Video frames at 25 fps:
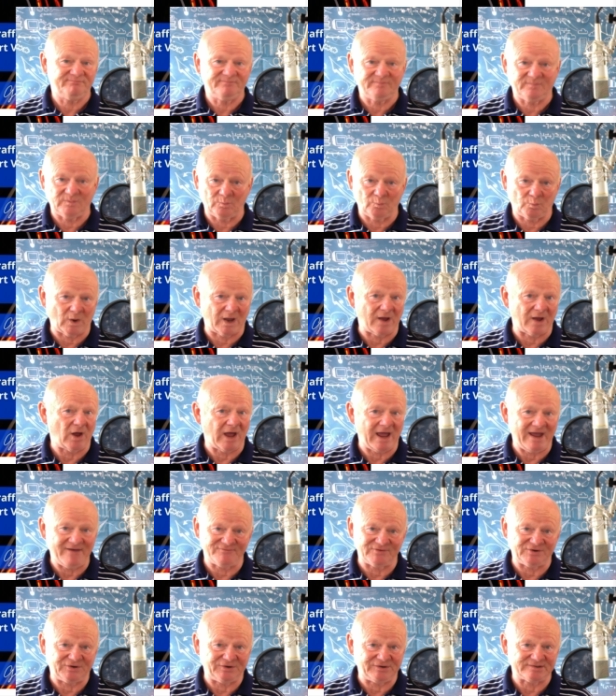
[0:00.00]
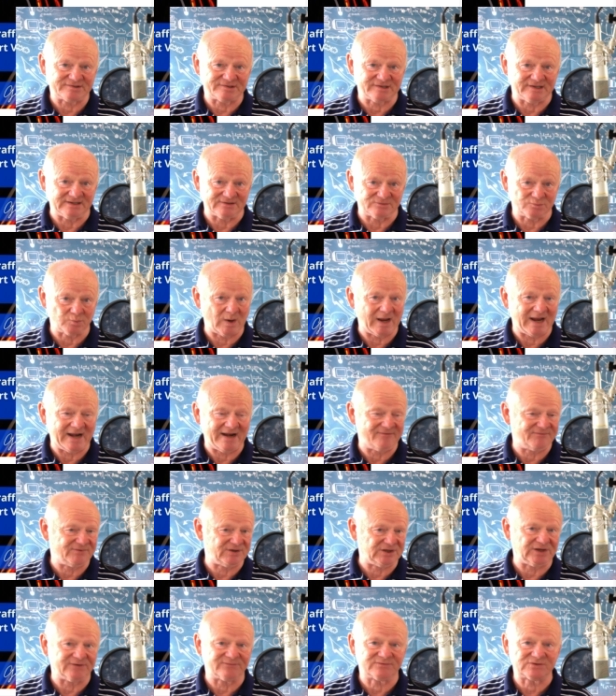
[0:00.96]
wherever it is,
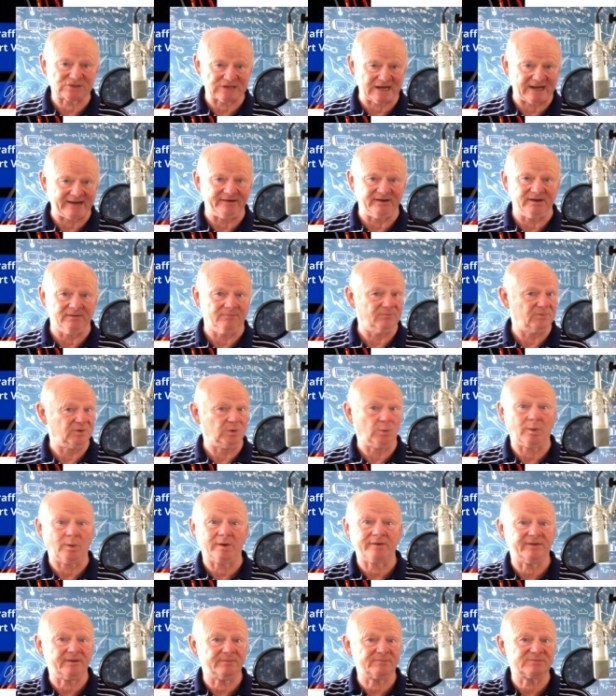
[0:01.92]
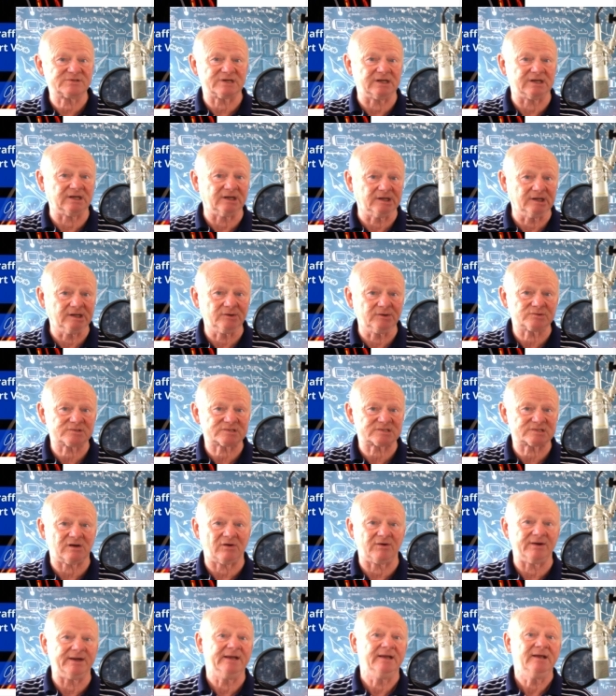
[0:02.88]
wherever you've sent them. You want them to your news
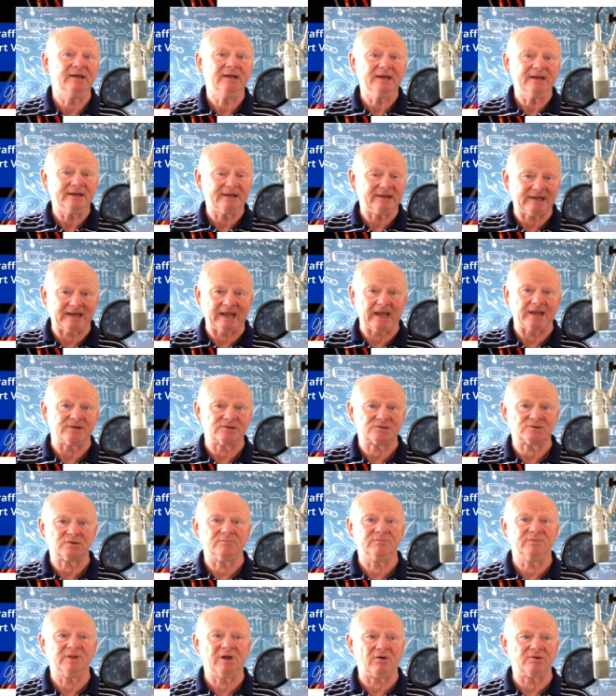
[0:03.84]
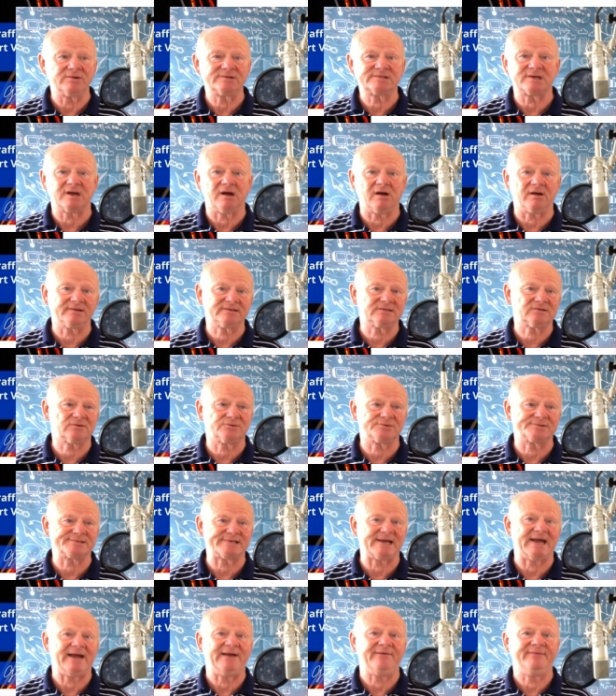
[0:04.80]
site, get some nice
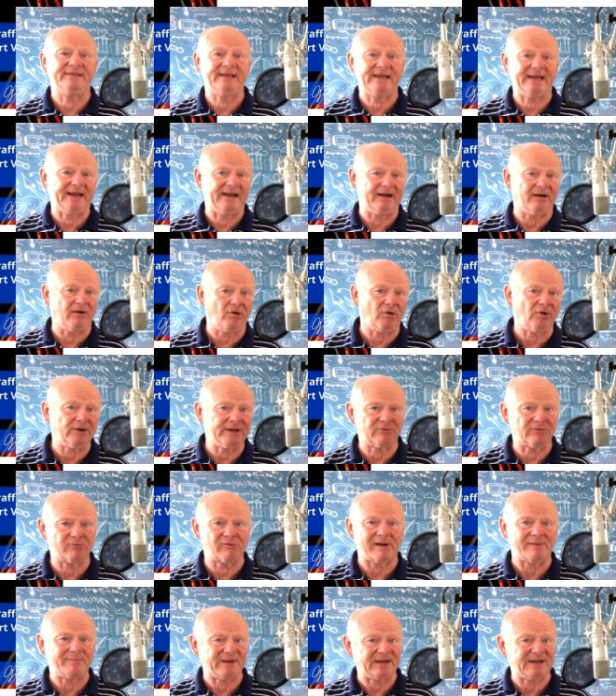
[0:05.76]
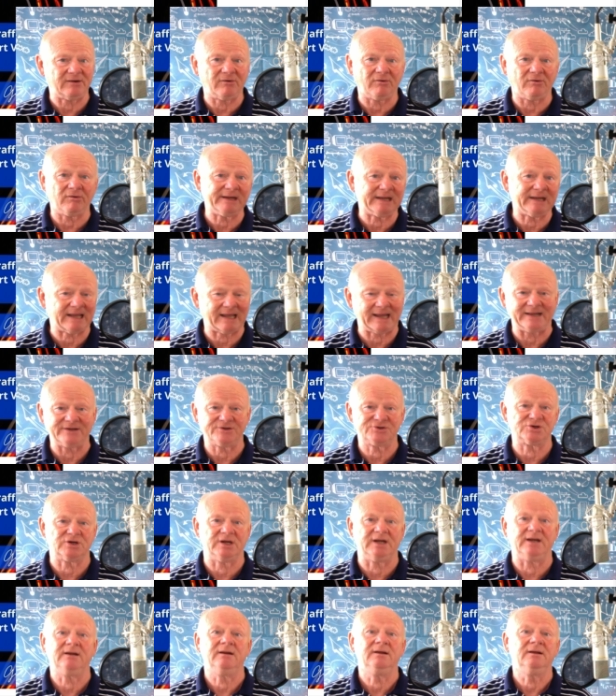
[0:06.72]
articles out there, eye grabbing, eye
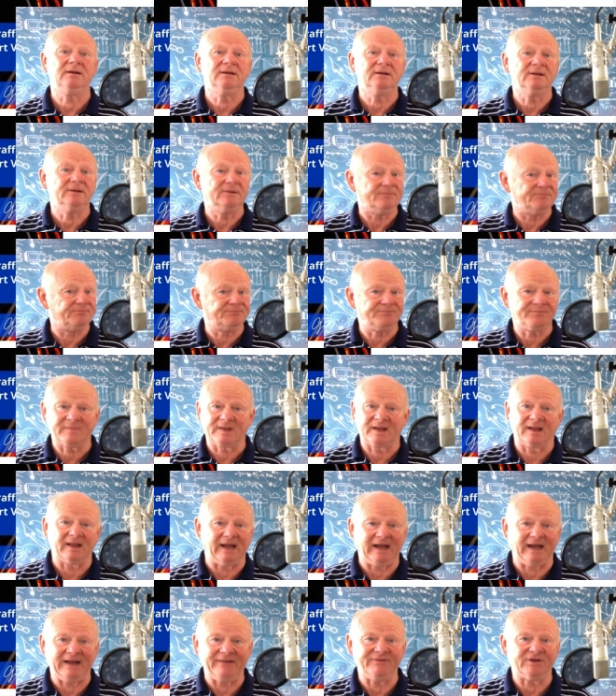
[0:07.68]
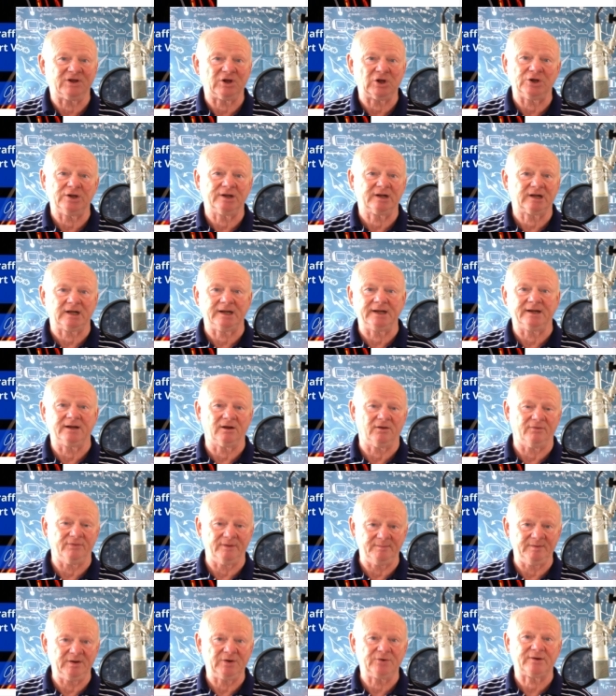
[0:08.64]
catching and they're going to click on
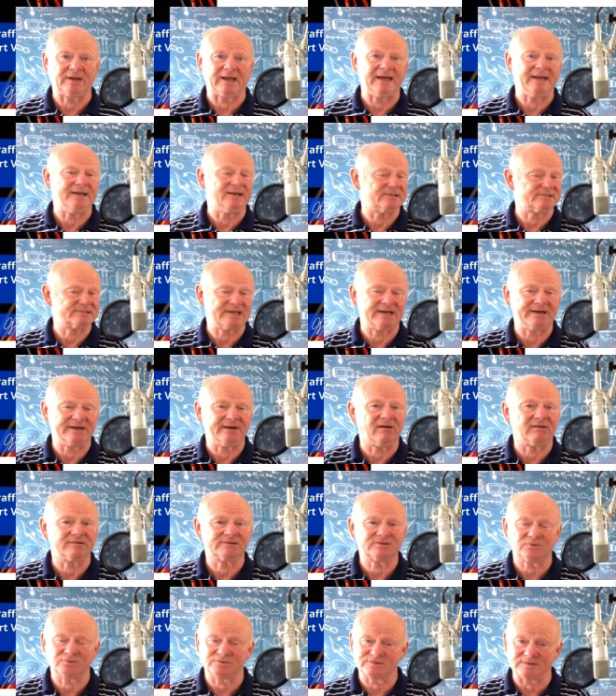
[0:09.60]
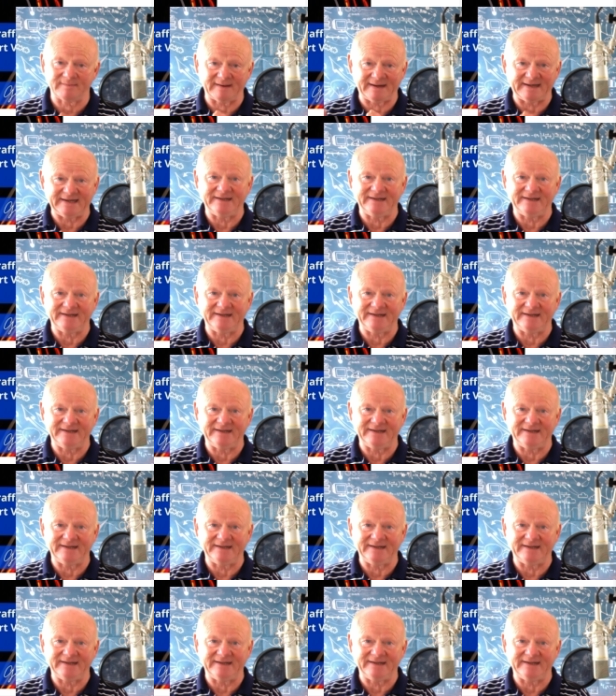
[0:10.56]
them. Okay, I said articles, I meant